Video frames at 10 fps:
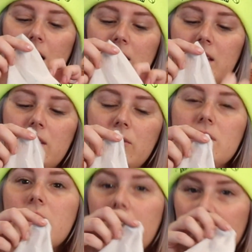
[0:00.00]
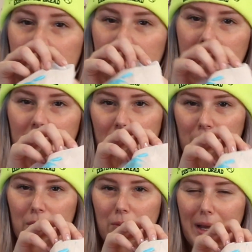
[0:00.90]
I think those look
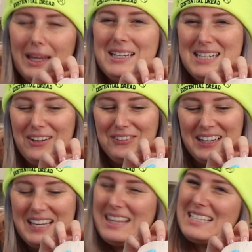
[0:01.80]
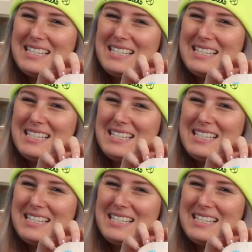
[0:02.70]
relatively the